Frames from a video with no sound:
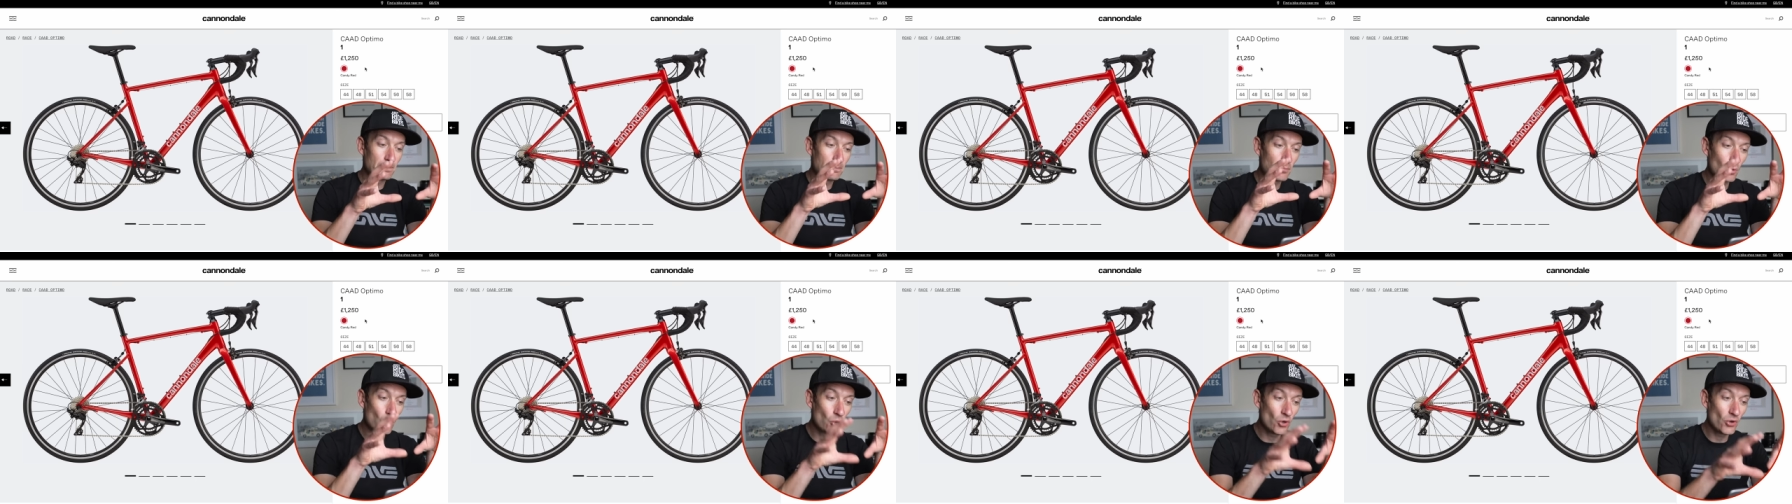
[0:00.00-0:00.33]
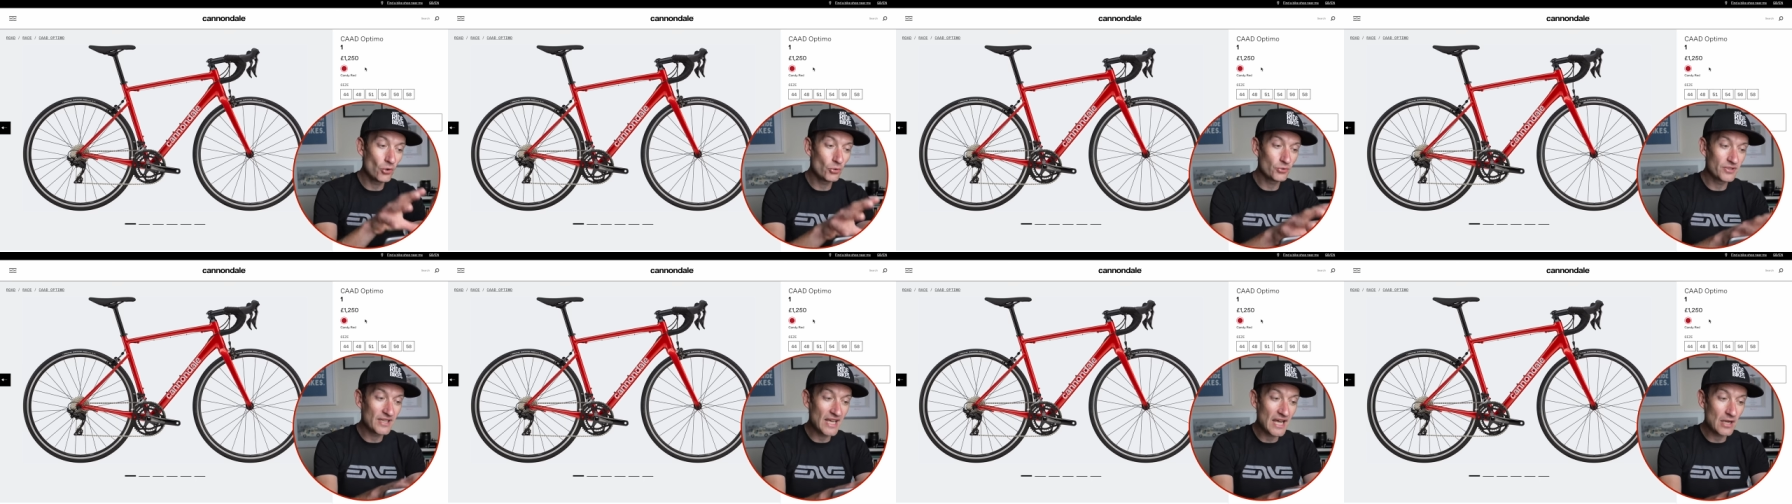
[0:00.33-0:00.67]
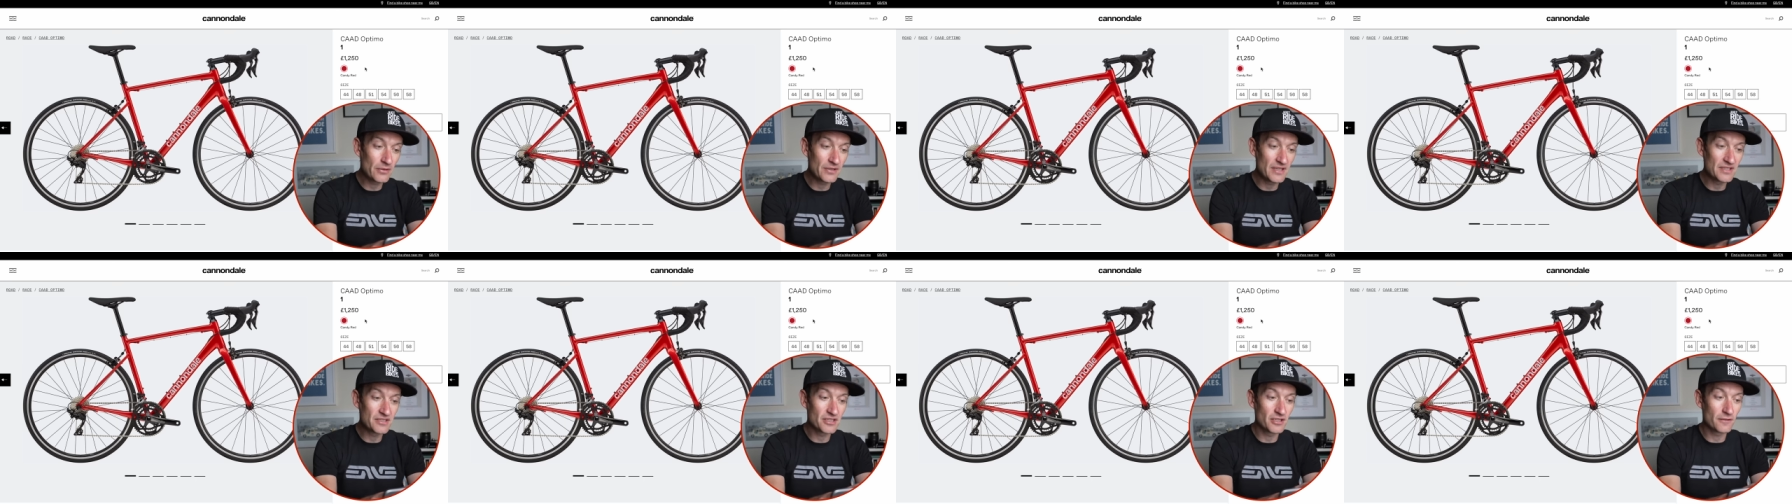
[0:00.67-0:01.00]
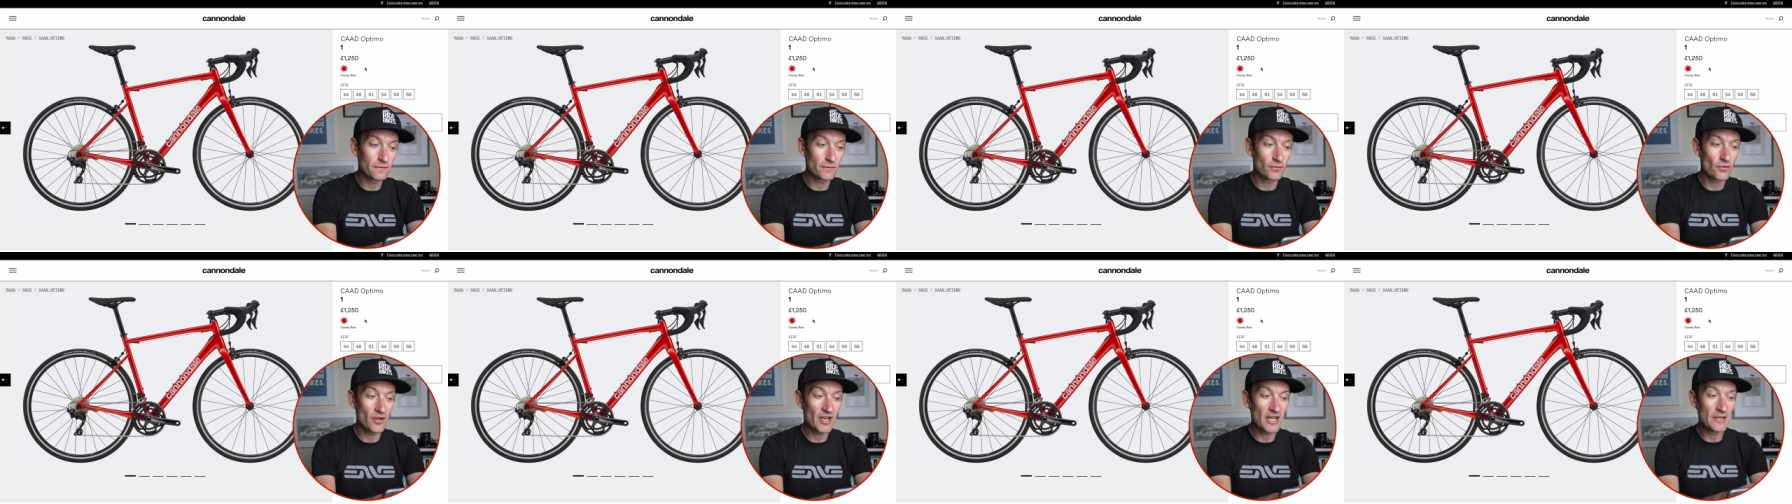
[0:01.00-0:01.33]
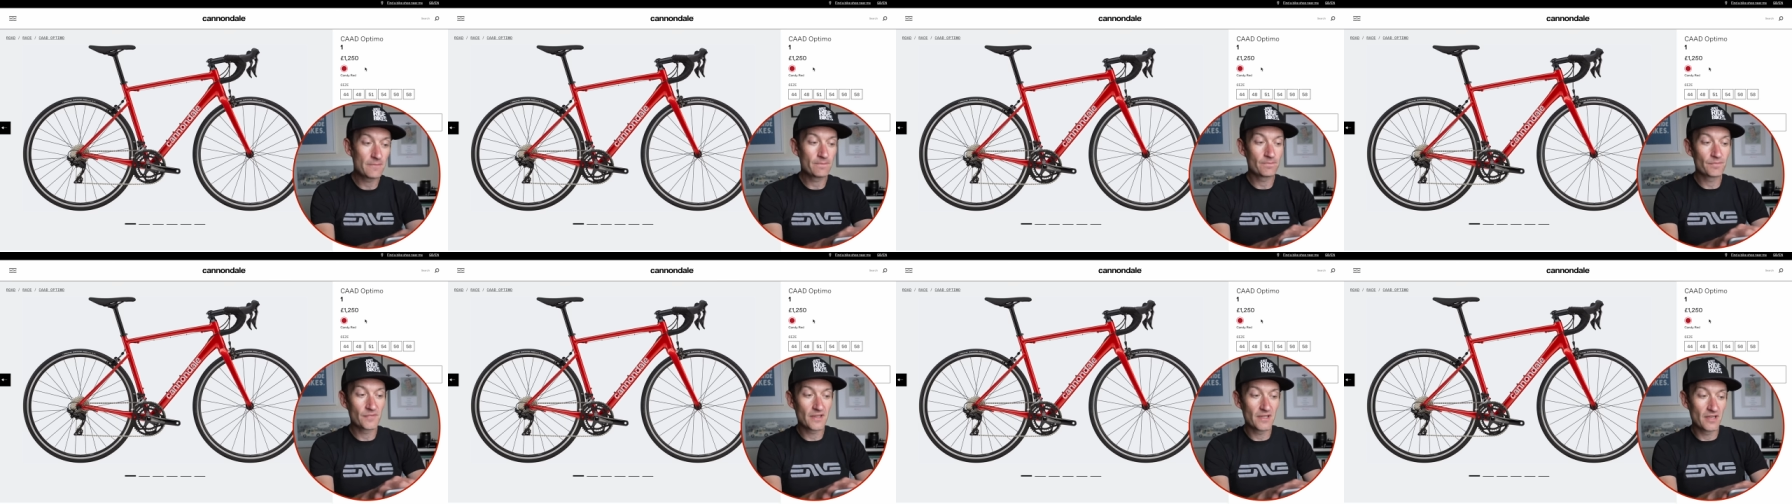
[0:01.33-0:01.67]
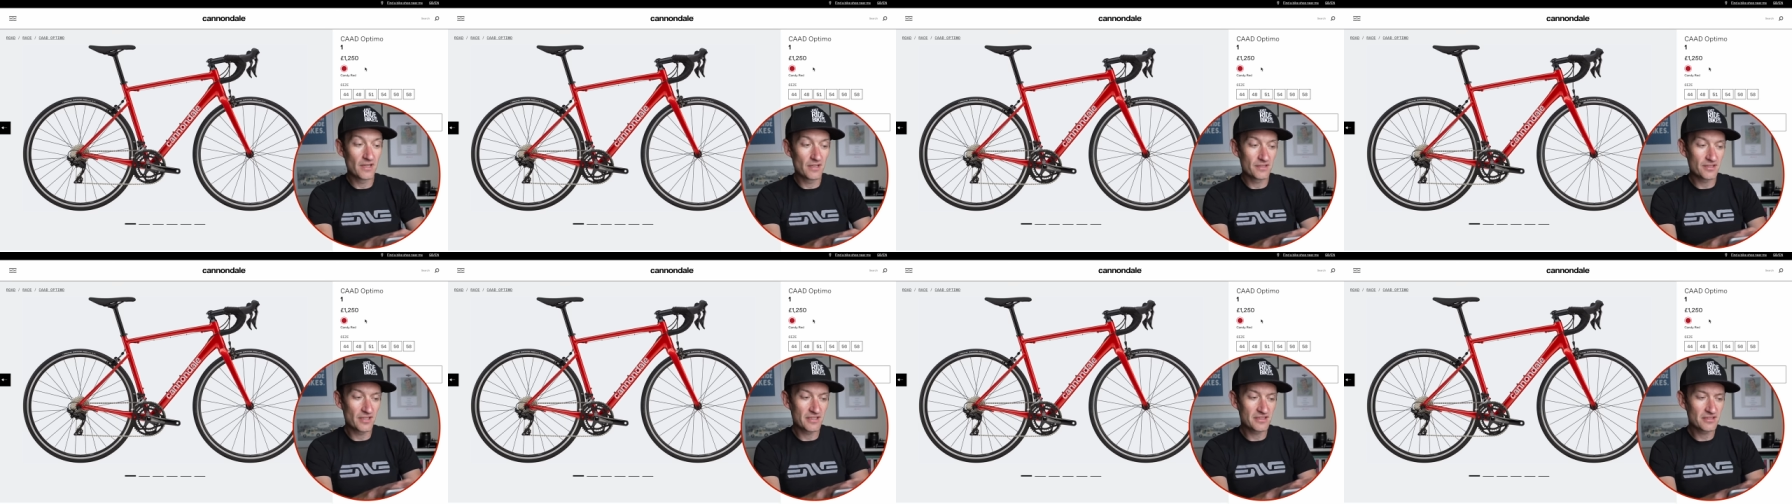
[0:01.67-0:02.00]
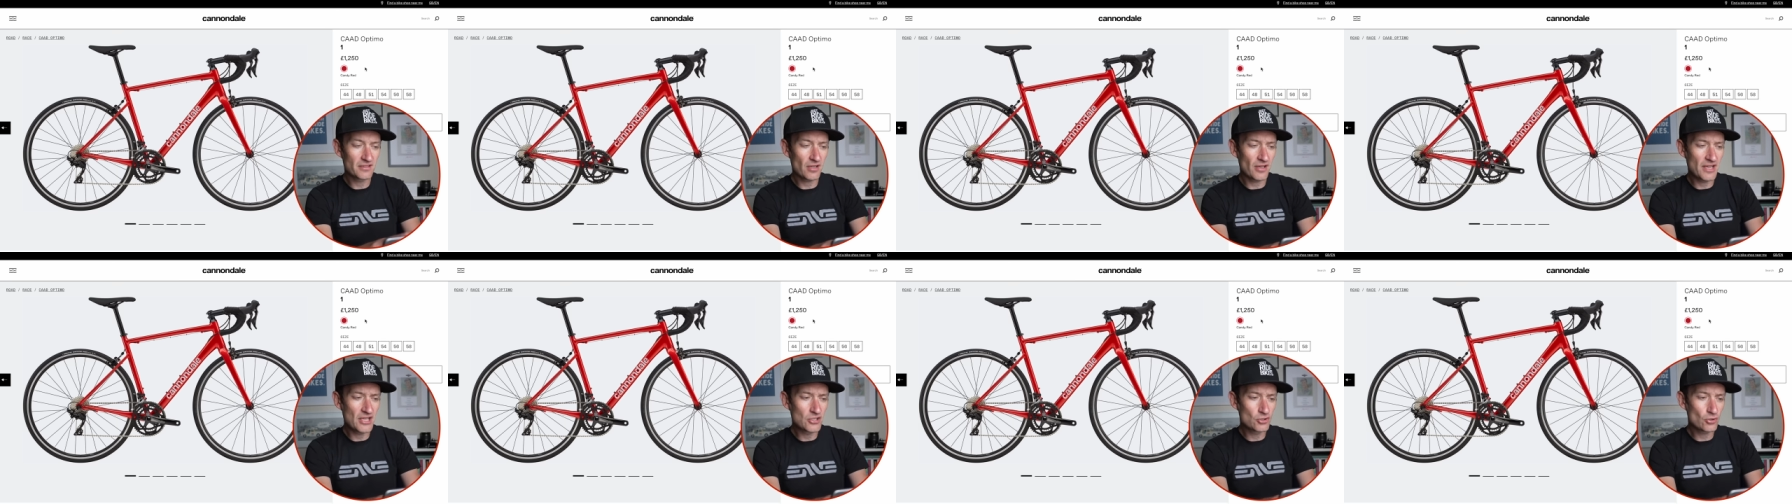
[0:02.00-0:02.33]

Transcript: boiled down into the frame. So slightly